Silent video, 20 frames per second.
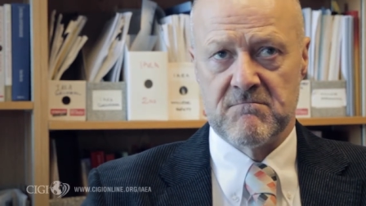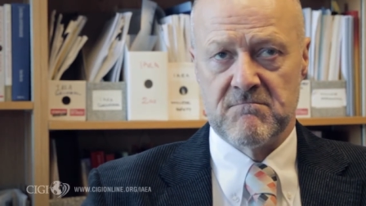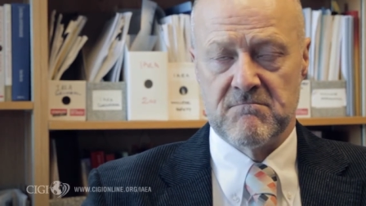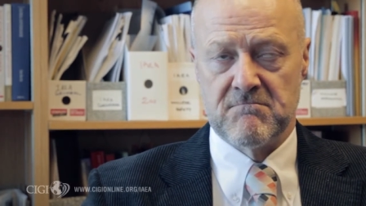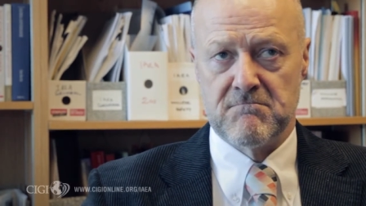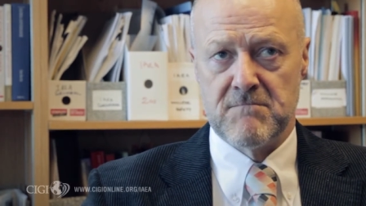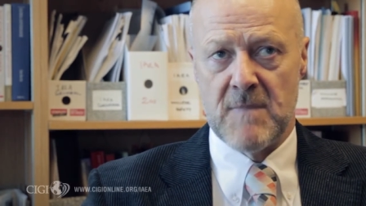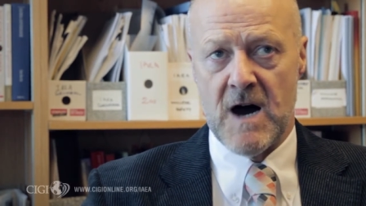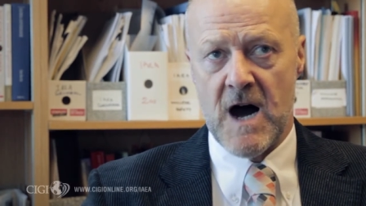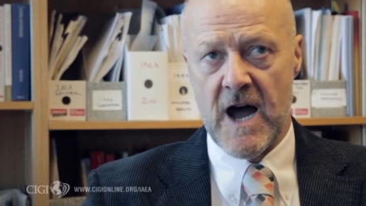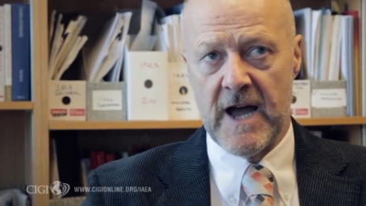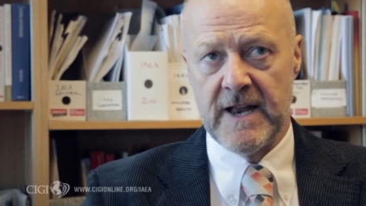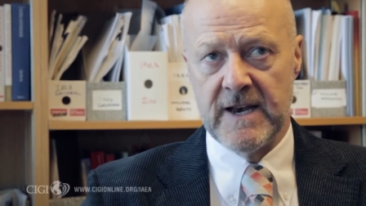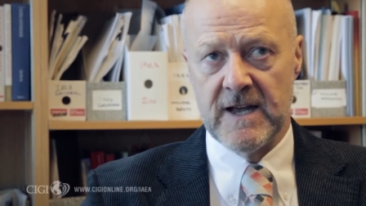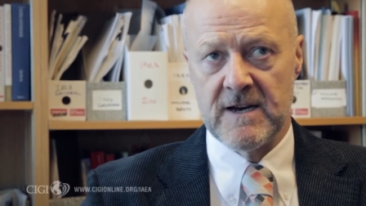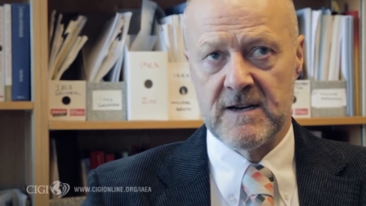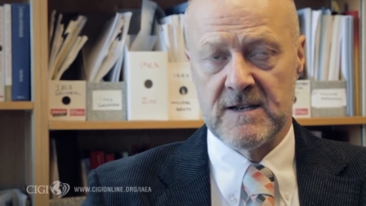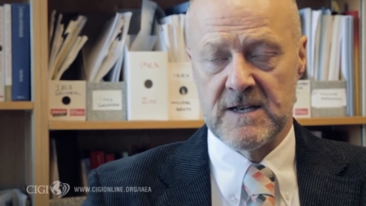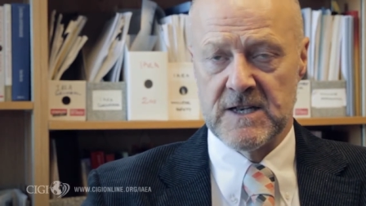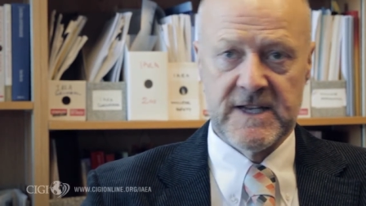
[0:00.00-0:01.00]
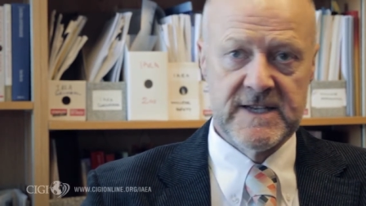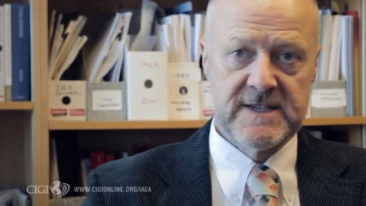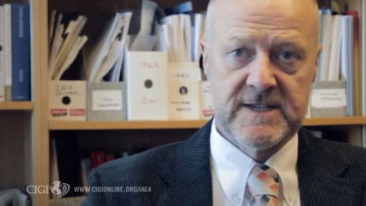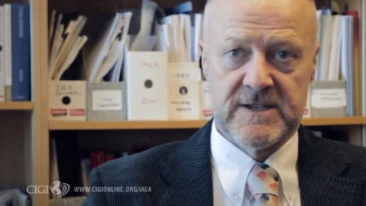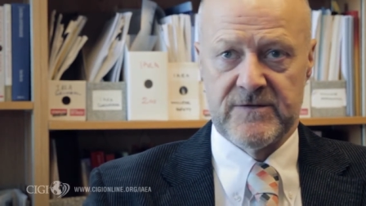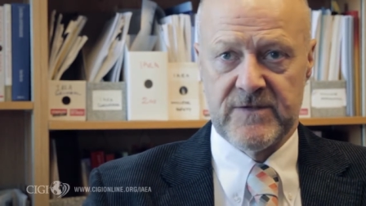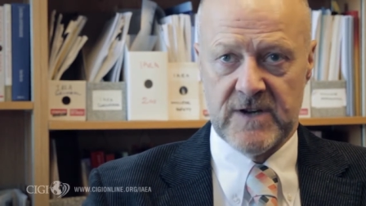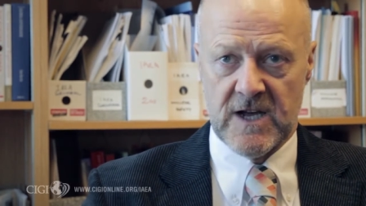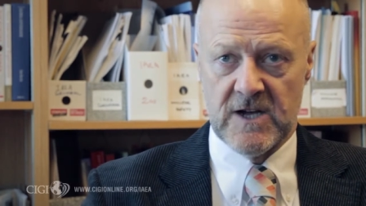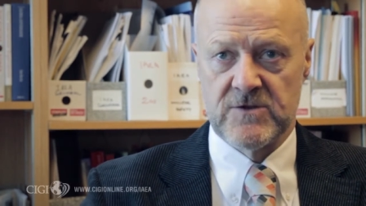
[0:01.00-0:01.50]
minor list
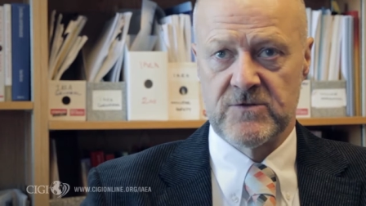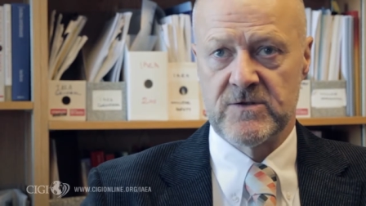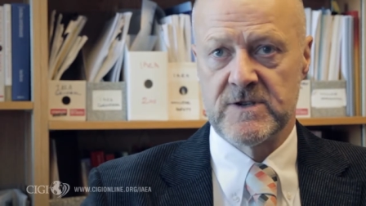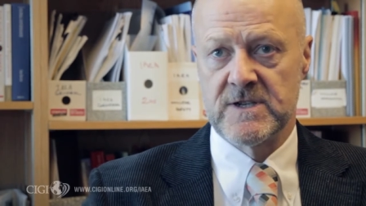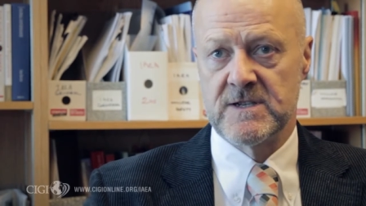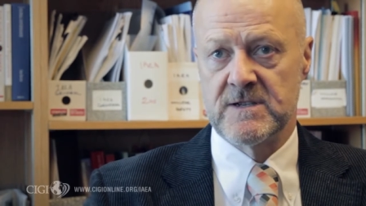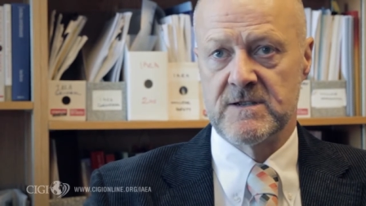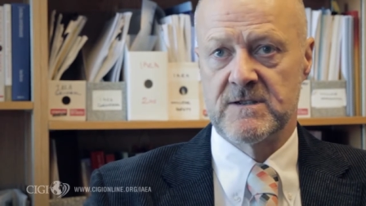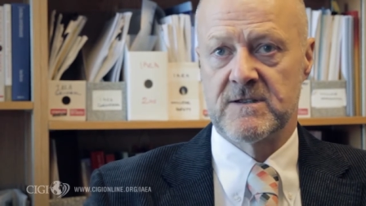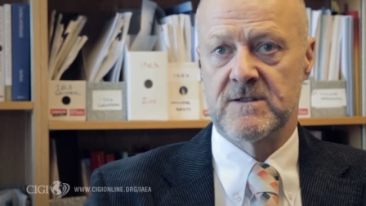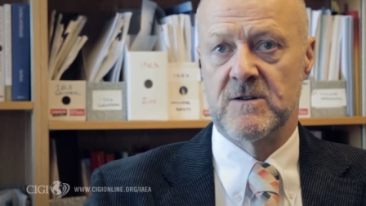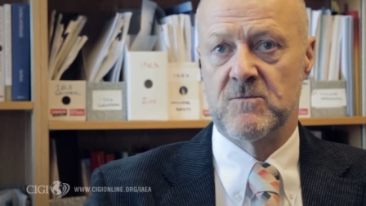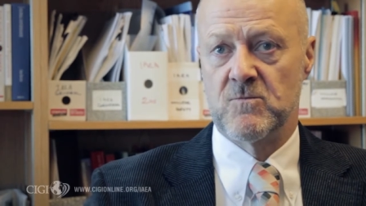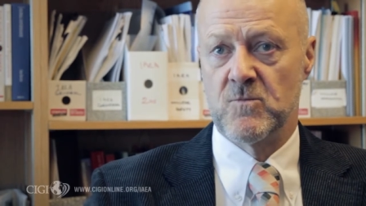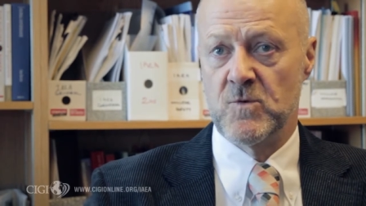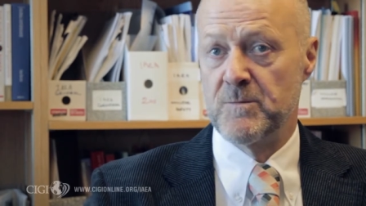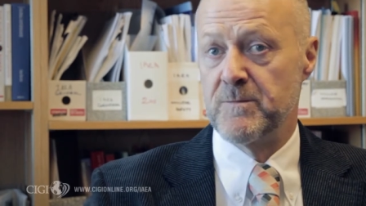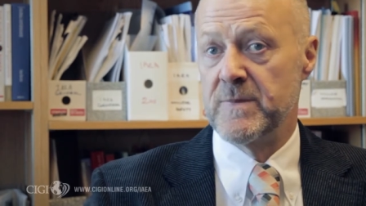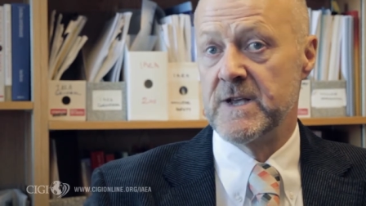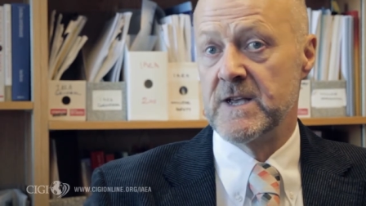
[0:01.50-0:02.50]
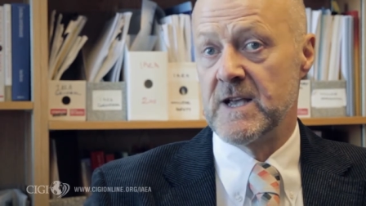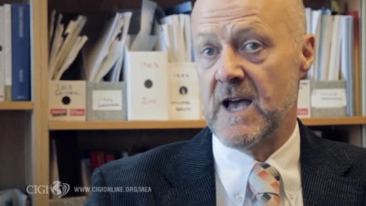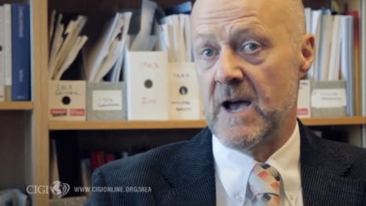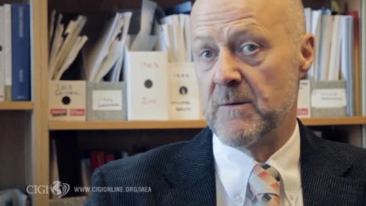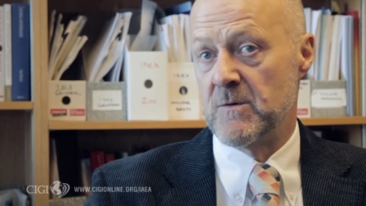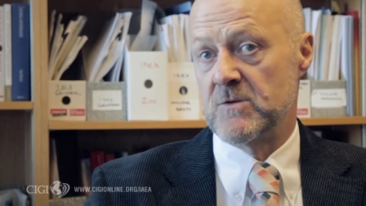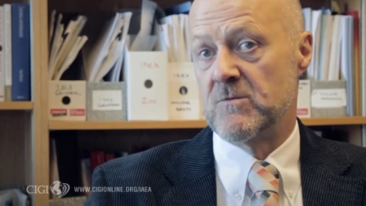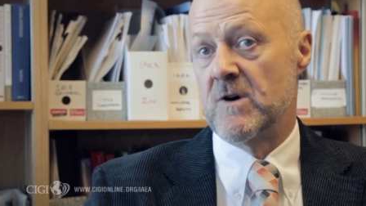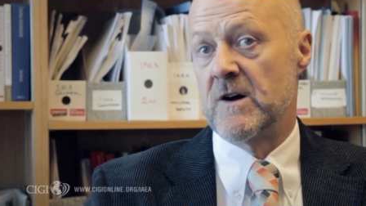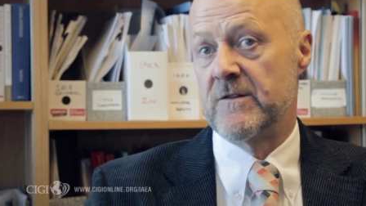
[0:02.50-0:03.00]
of countries that would be
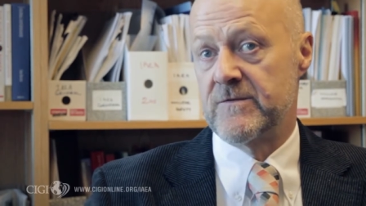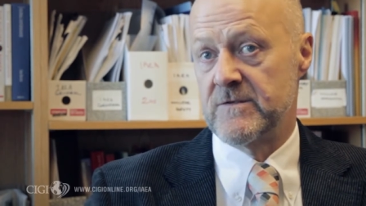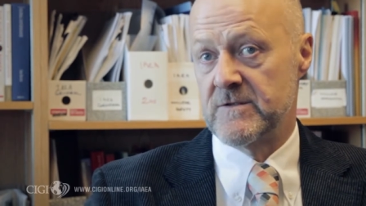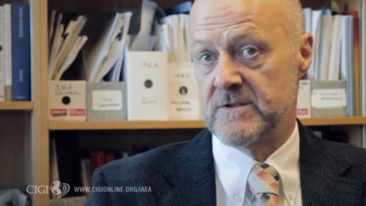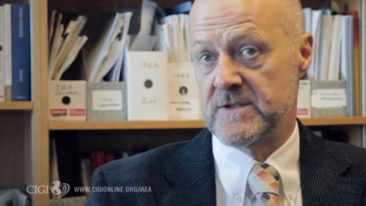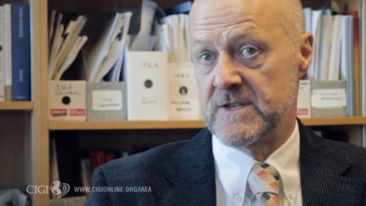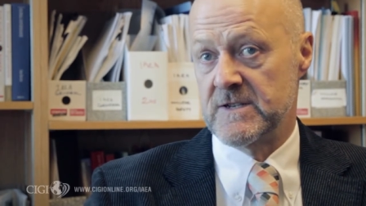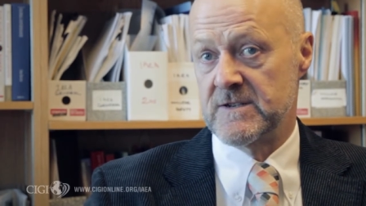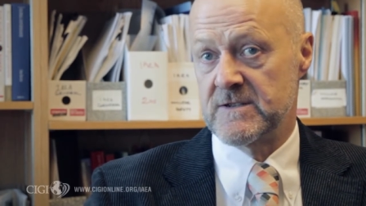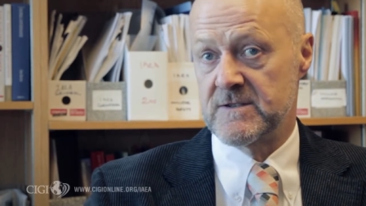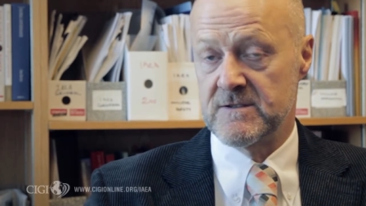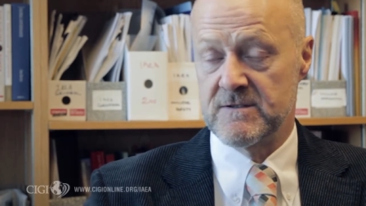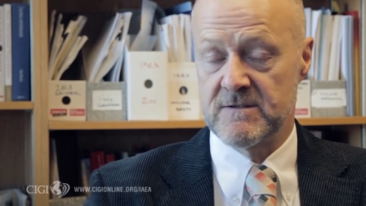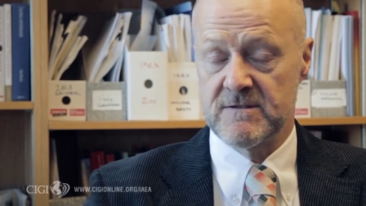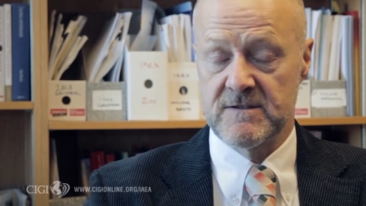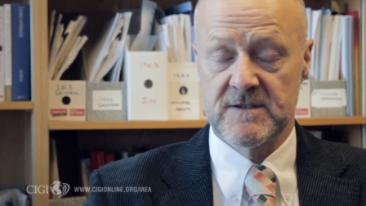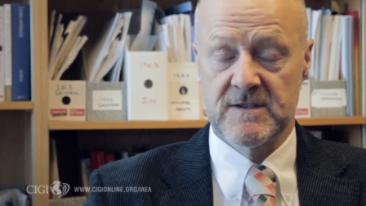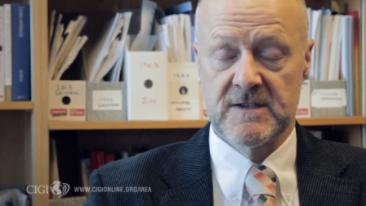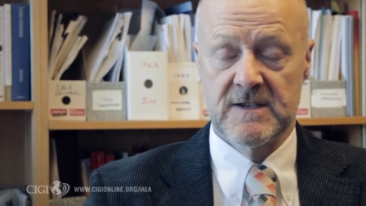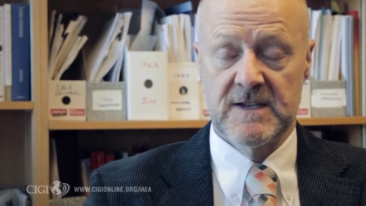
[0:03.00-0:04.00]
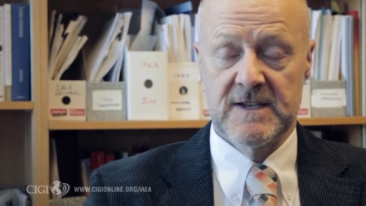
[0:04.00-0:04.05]
able to offer assistance.